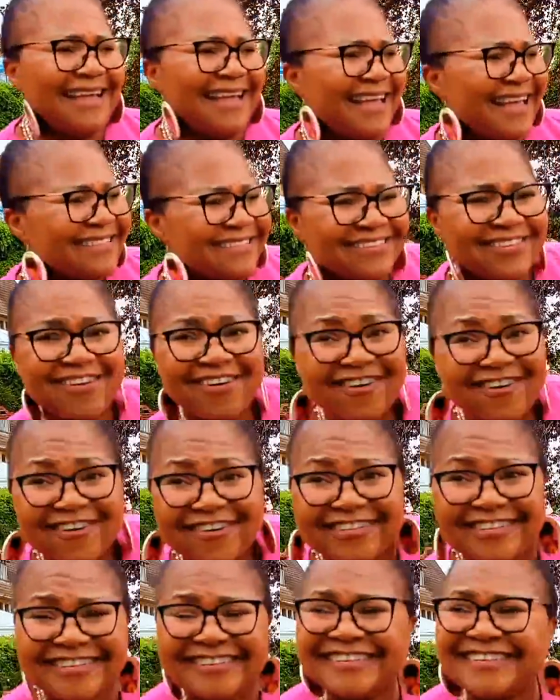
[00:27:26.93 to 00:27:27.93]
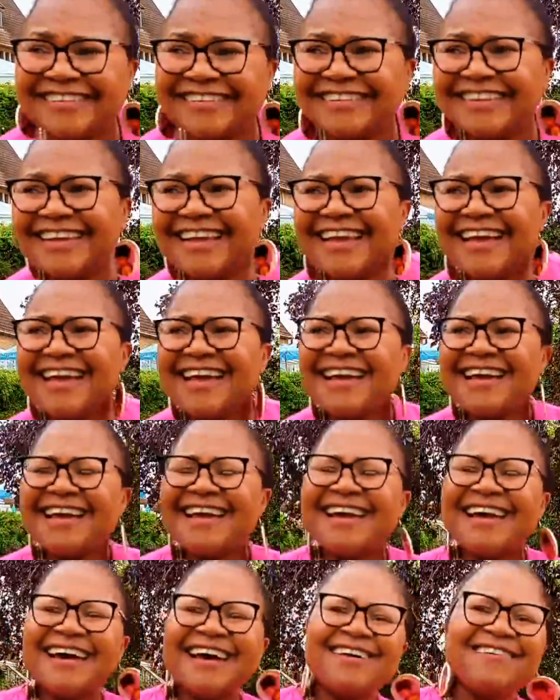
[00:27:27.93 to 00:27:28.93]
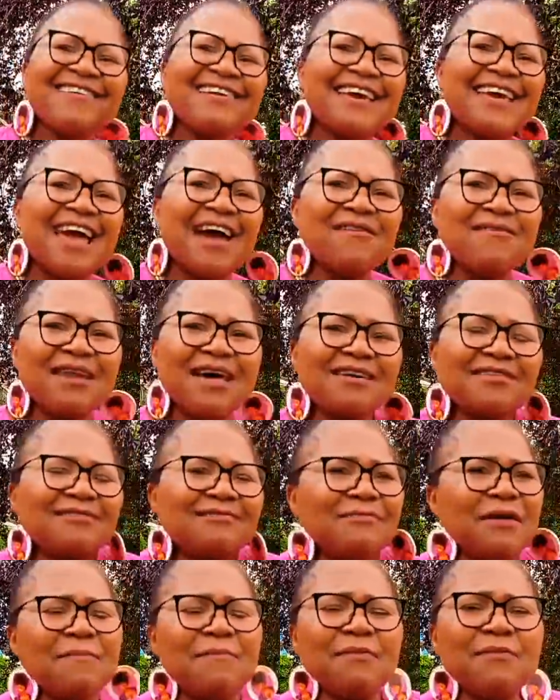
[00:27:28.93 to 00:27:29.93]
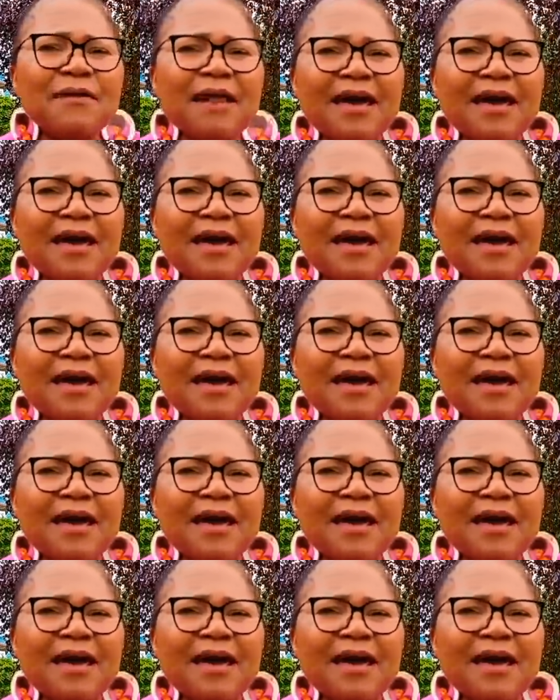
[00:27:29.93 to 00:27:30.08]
It's cold. Okay, I'd like to maybe